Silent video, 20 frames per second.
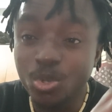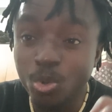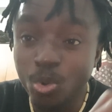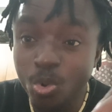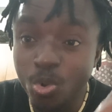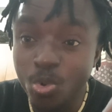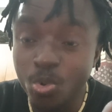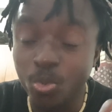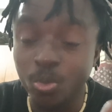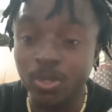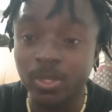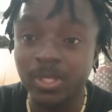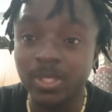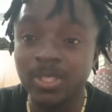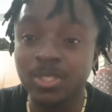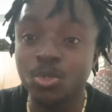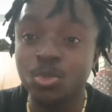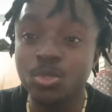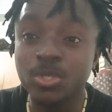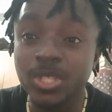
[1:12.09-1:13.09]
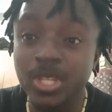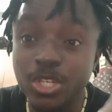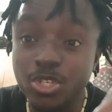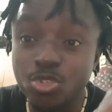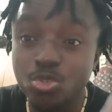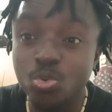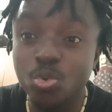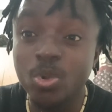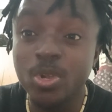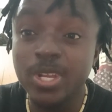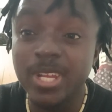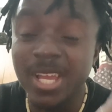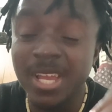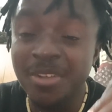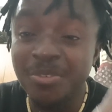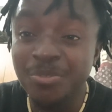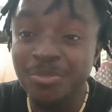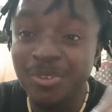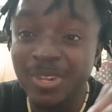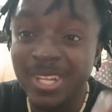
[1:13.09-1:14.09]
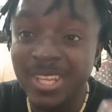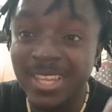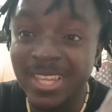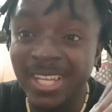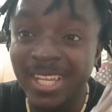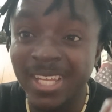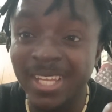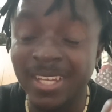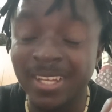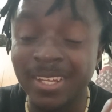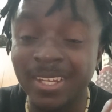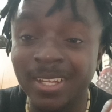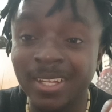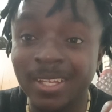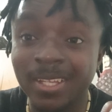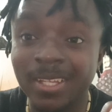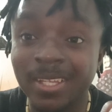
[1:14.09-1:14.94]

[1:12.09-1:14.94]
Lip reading: own, to destroy everything